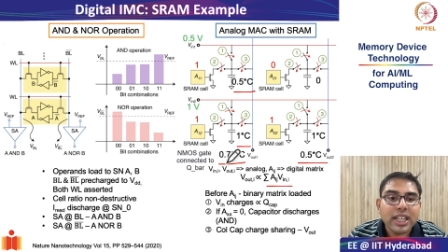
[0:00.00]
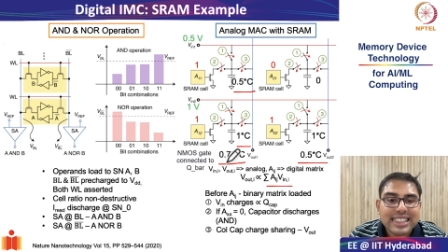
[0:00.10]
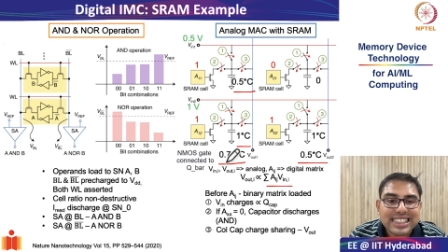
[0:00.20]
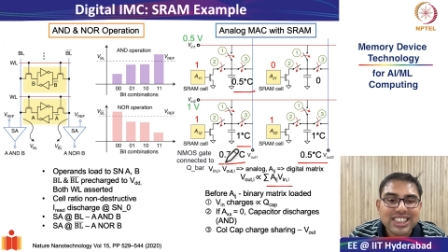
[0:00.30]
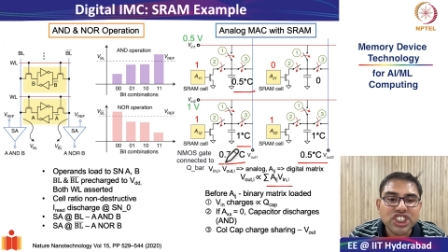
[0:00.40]

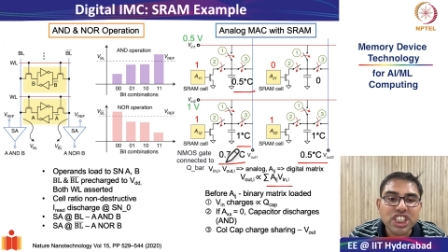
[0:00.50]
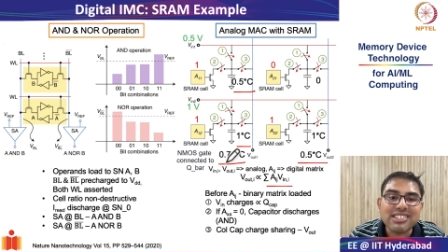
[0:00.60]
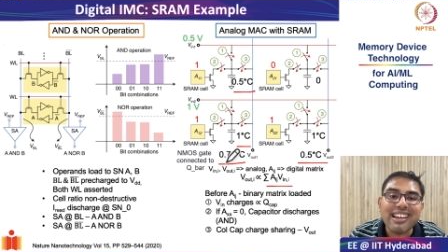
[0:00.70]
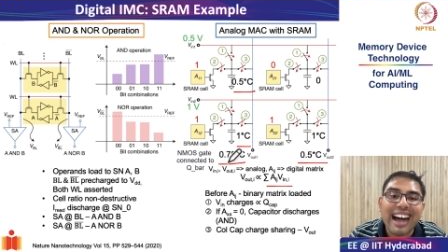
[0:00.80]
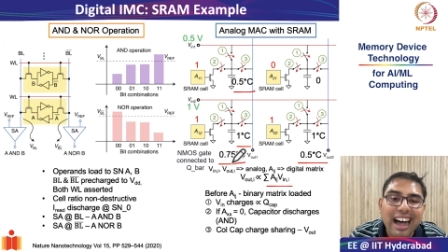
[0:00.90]
This is
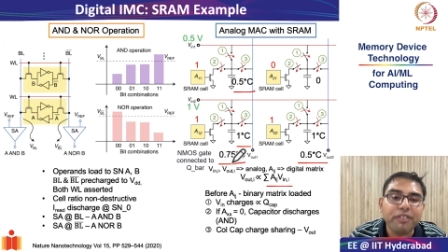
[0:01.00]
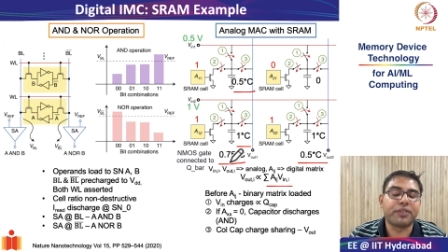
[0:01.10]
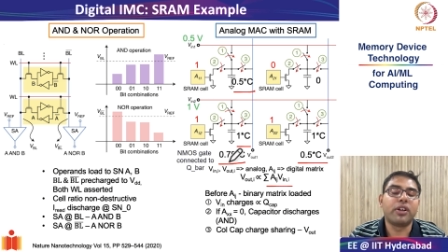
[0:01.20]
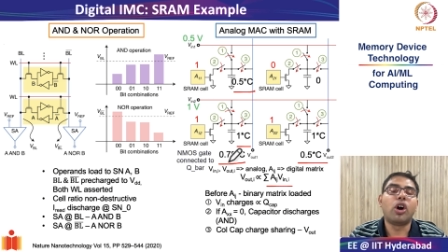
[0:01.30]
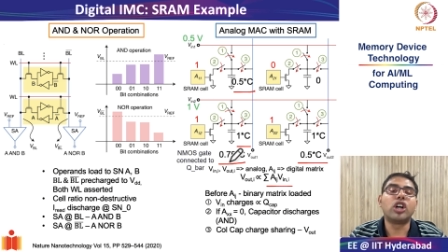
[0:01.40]
just
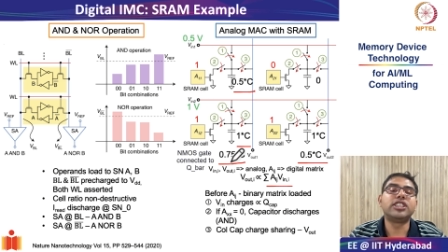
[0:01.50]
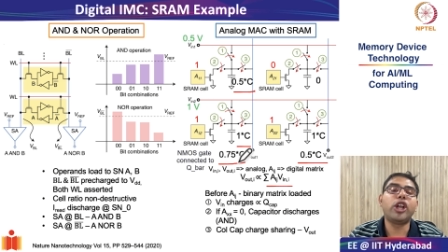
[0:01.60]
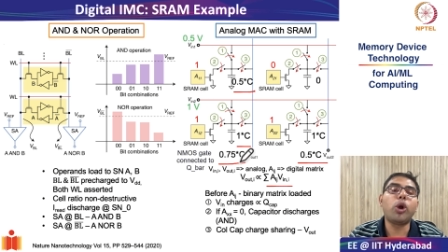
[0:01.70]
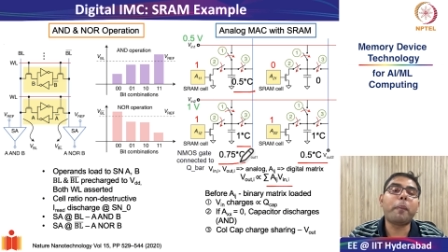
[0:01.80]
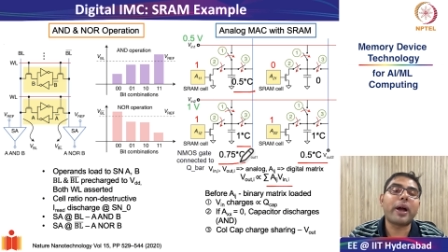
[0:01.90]
half, or
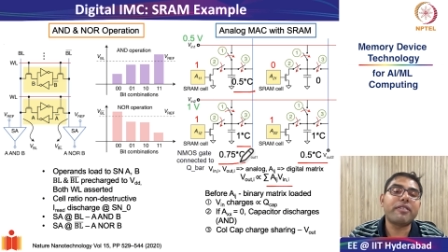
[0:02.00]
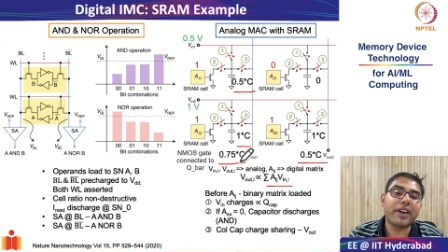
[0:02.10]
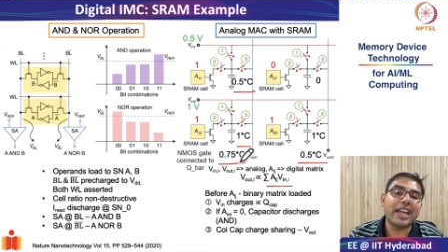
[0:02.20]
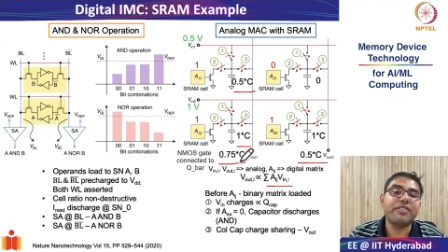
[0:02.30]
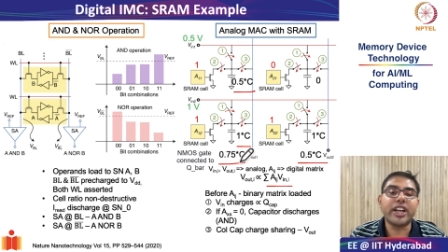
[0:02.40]

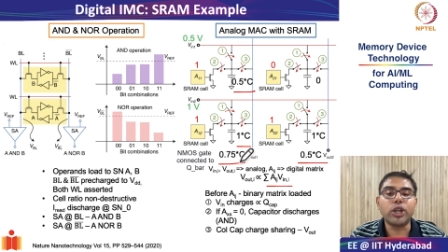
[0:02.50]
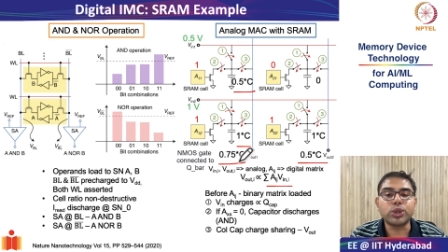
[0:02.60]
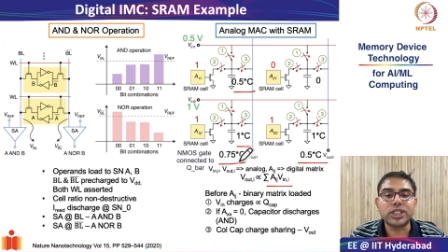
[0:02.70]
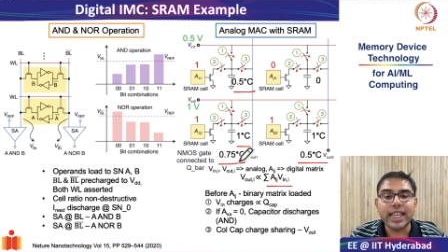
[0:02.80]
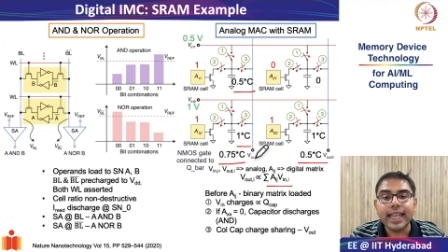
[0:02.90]
0.5 into
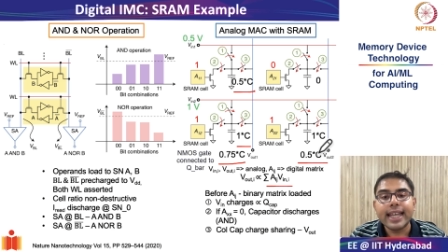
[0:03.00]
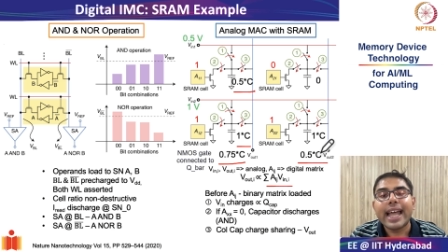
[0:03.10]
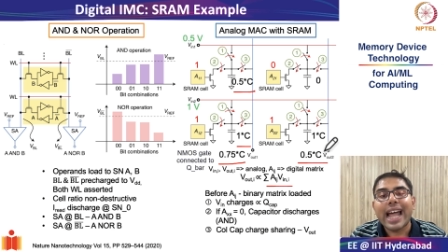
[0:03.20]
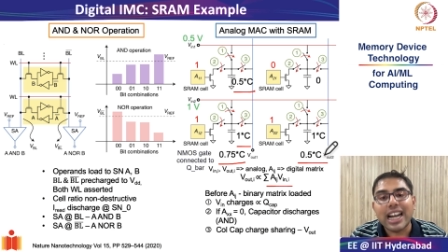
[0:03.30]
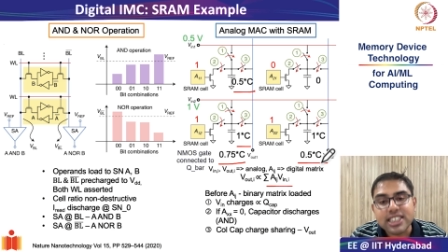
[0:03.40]
C,
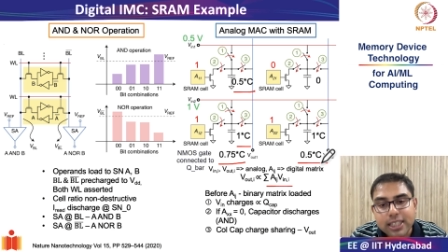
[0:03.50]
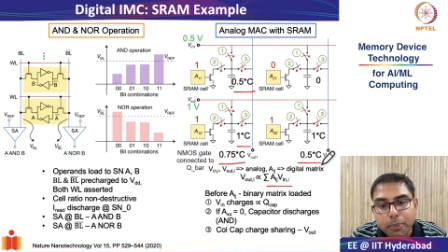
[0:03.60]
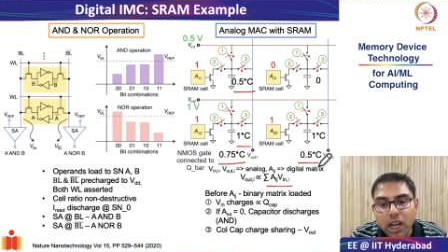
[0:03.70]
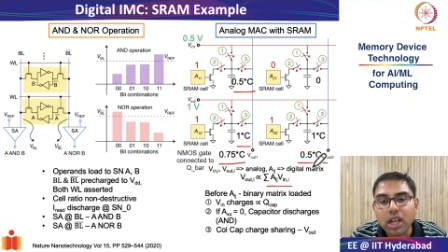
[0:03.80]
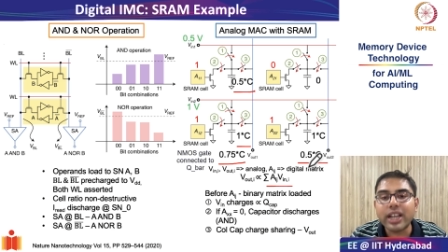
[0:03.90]
and
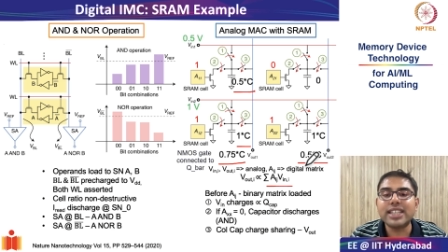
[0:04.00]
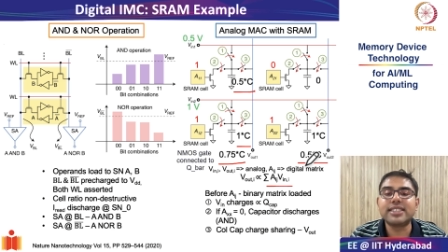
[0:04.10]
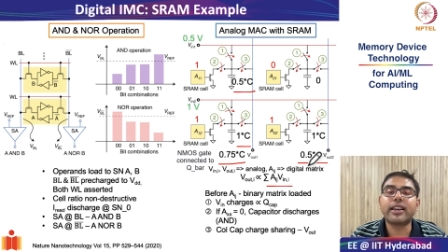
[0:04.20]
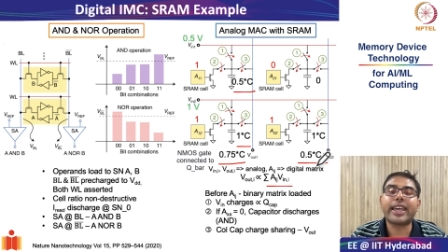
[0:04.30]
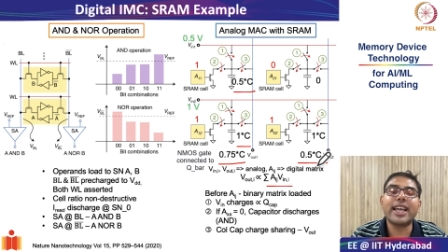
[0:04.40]
similar is
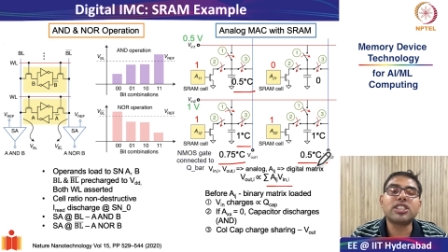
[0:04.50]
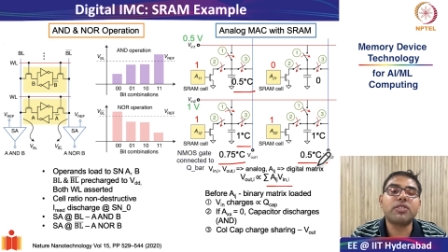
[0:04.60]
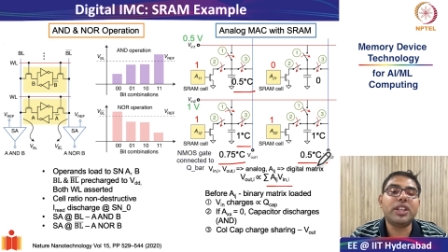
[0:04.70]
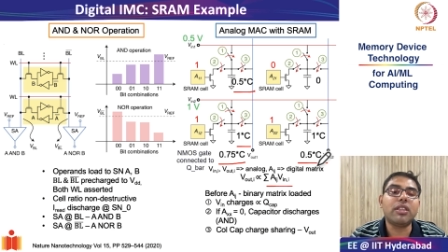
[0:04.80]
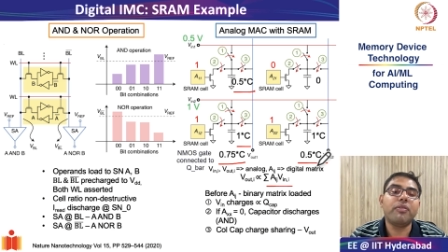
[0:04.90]
the case
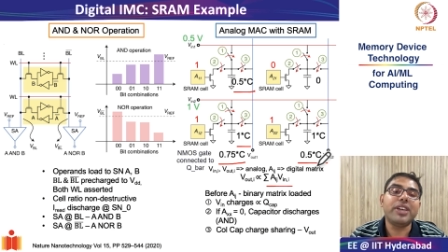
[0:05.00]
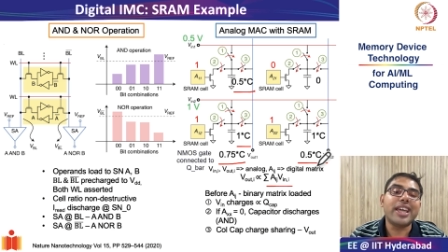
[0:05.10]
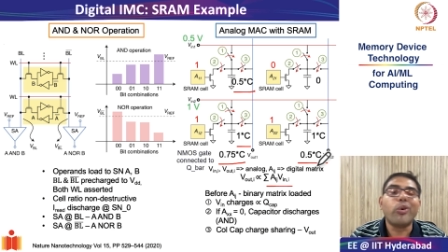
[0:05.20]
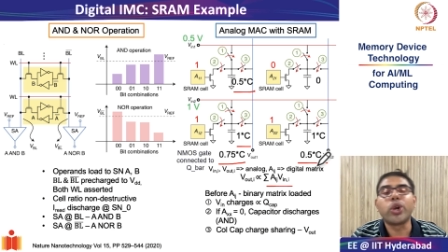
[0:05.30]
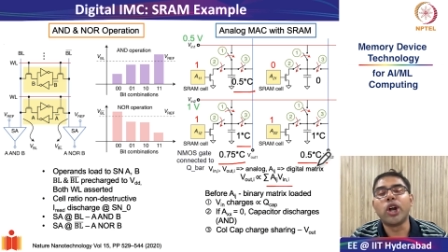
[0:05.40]
with V
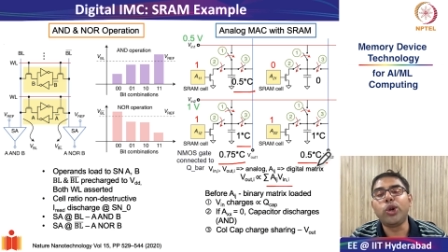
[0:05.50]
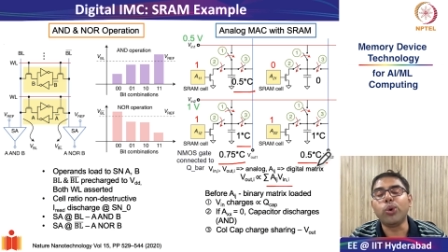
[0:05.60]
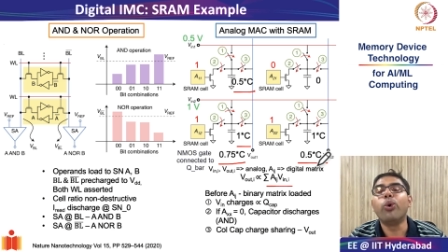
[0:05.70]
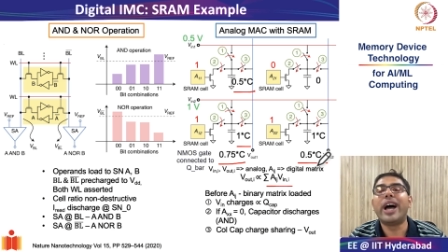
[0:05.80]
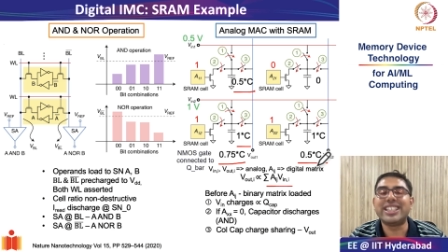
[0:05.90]
out
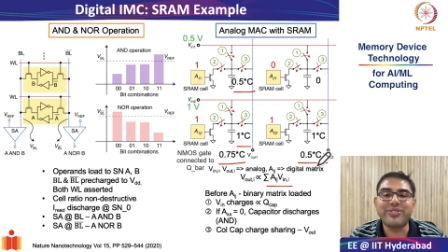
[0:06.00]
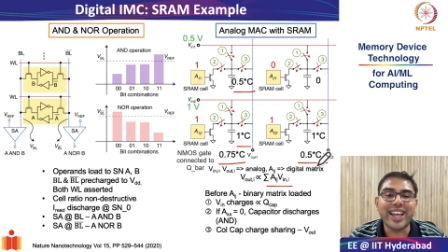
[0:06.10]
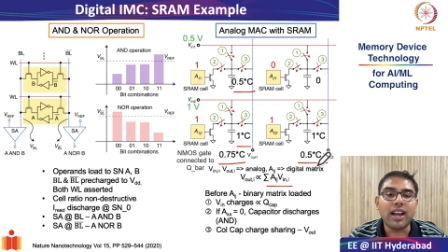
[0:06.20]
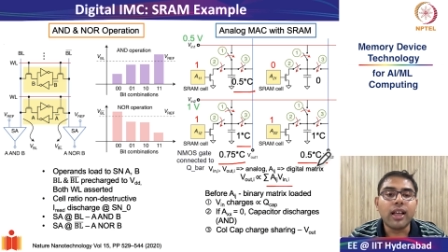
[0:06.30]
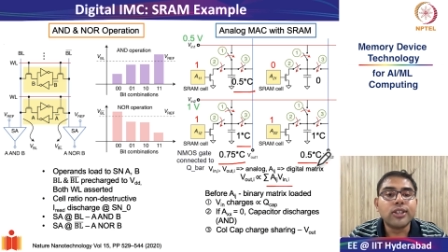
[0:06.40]
2 as well.